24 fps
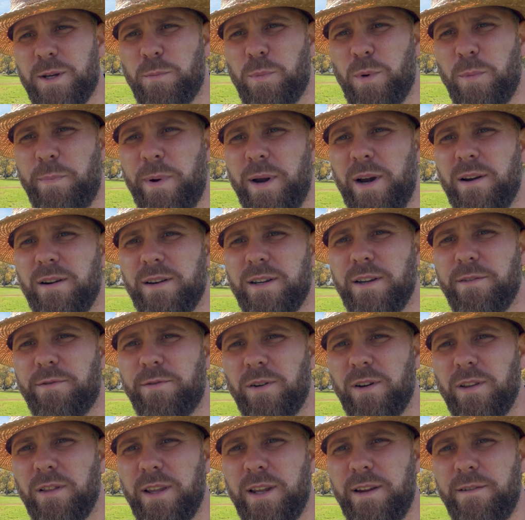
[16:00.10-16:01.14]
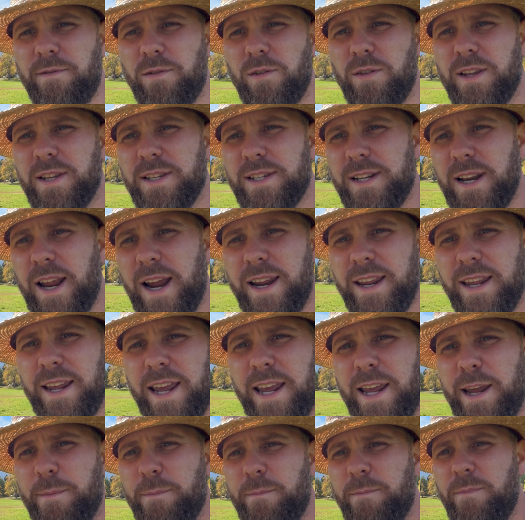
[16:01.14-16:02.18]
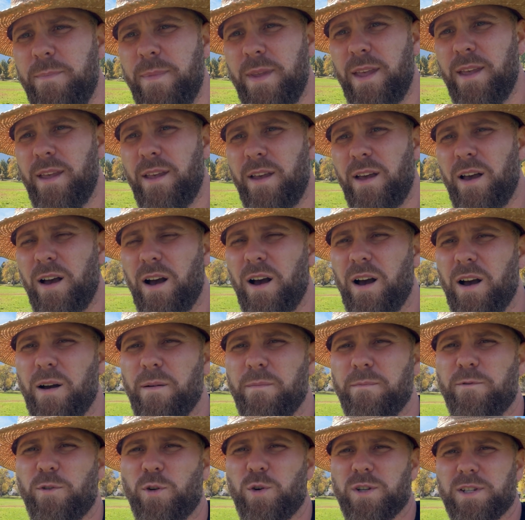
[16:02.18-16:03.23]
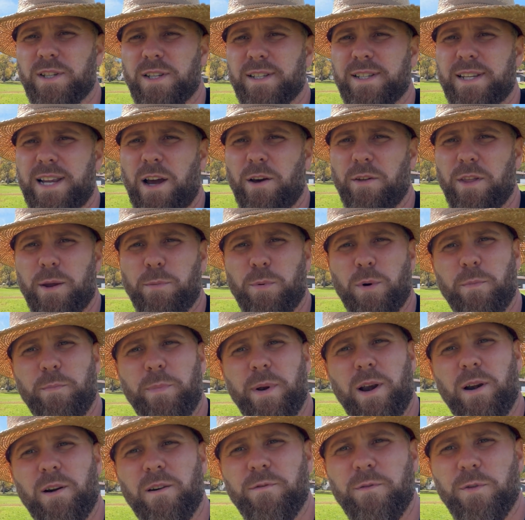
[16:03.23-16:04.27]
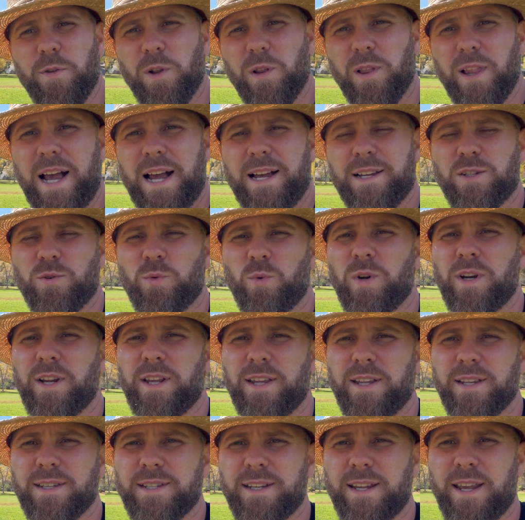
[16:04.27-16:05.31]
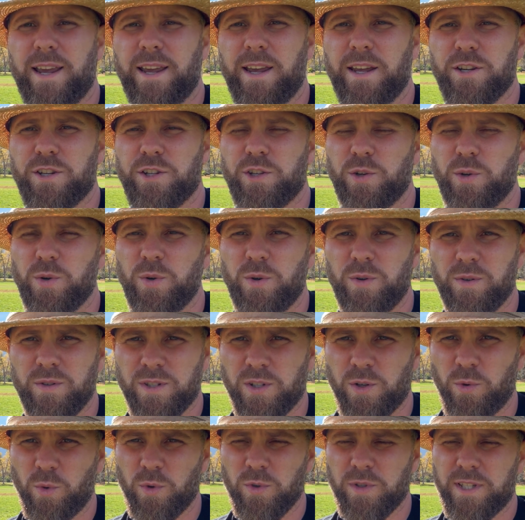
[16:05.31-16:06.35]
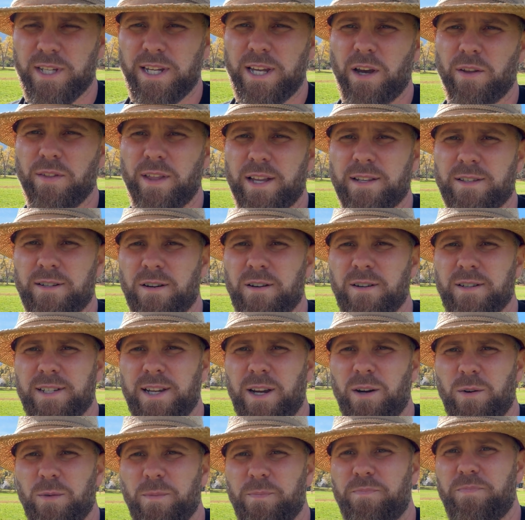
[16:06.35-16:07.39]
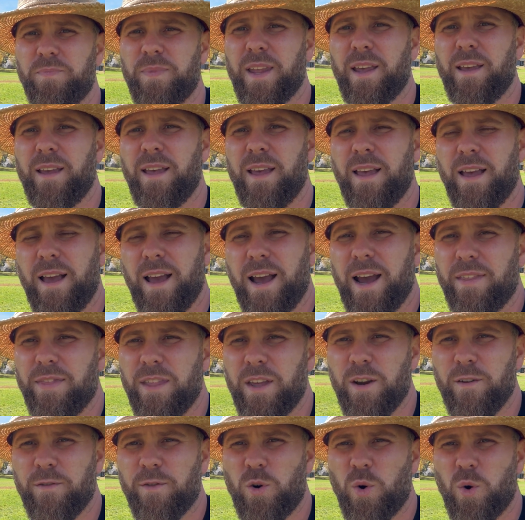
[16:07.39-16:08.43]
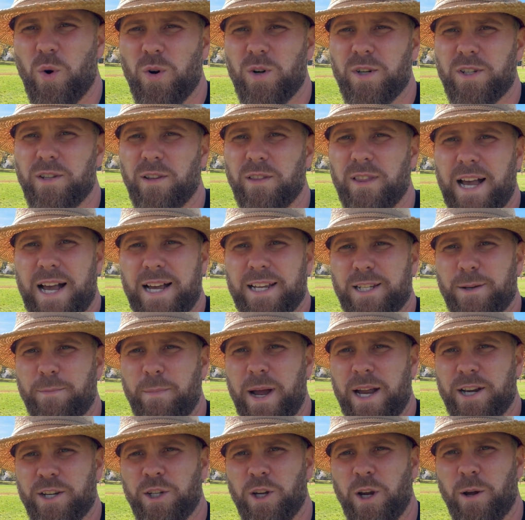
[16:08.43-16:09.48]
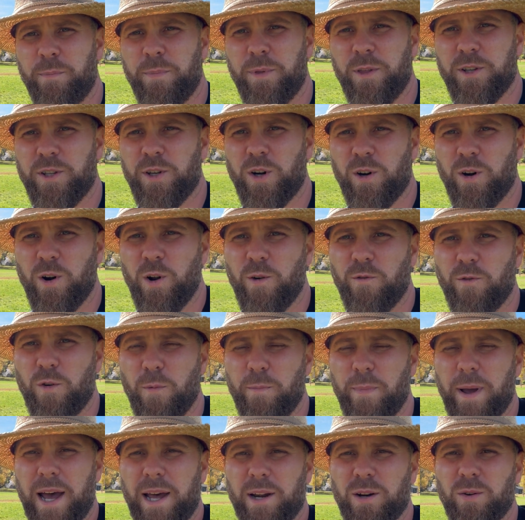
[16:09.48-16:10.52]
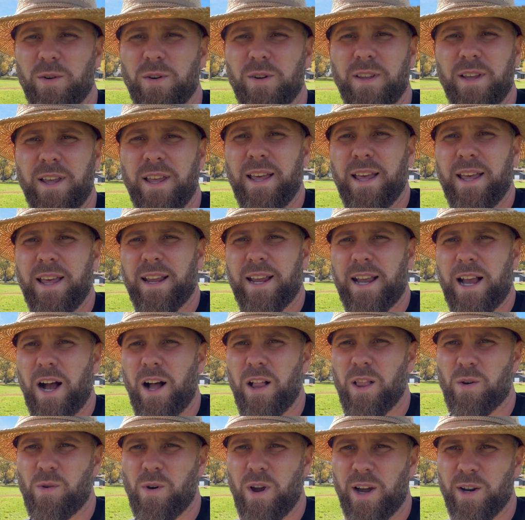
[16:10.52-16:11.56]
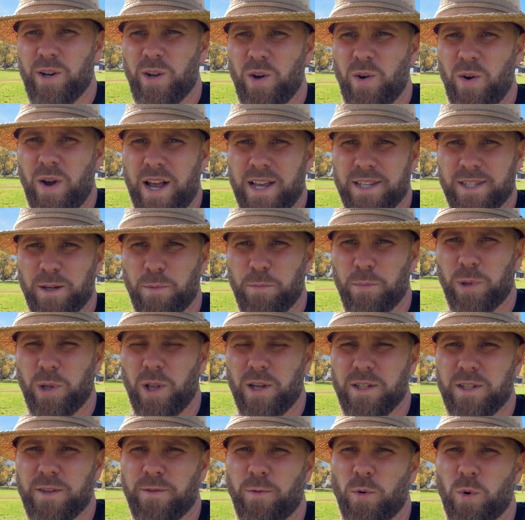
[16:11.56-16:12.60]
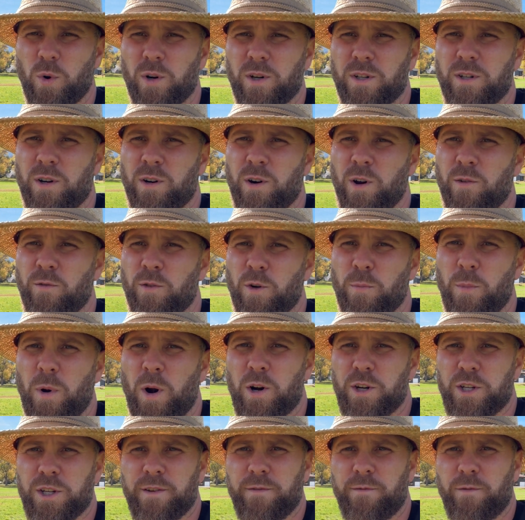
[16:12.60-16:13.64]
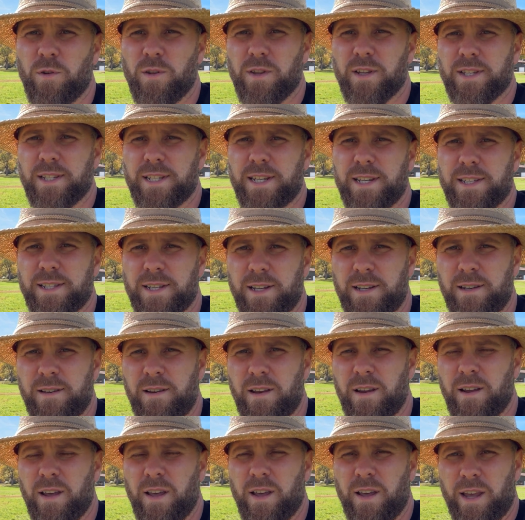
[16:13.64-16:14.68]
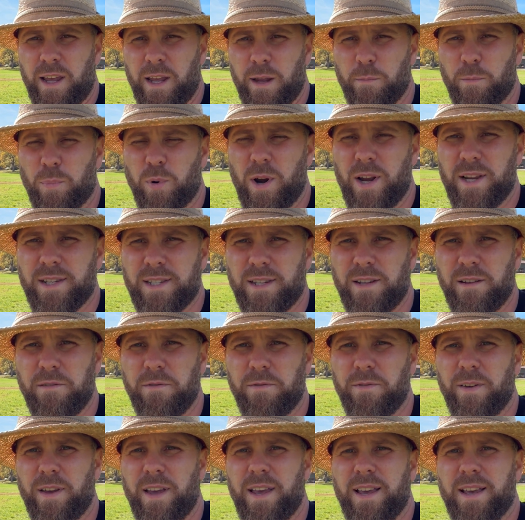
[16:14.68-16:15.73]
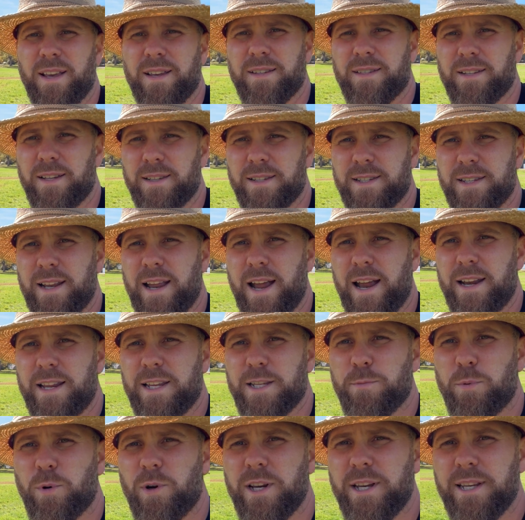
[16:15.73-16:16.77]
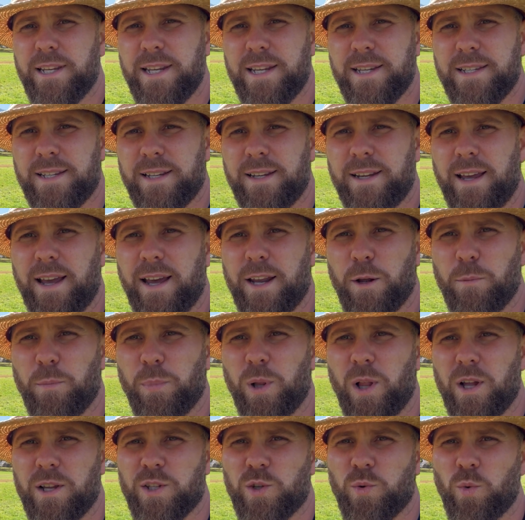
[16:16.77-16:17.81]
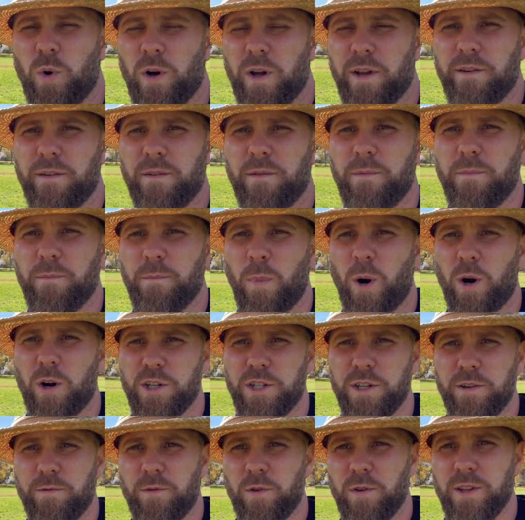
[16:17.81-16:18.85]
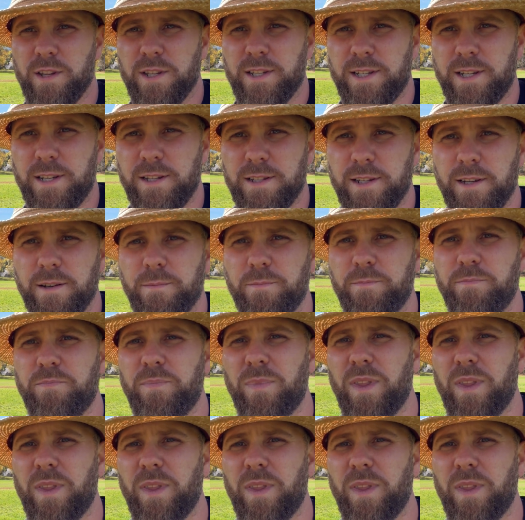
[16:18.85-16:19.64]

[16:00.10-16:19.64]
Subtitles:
to prepare differently for this night game versus how they prepared for the last one against KSU. So we'll see how that turns out. And then, of course, the last matchup, the turnover battle. Colorado has a +4 turnover margin for the season. Impressive. Cincinnati's pretty decent at a +1 margin for the season.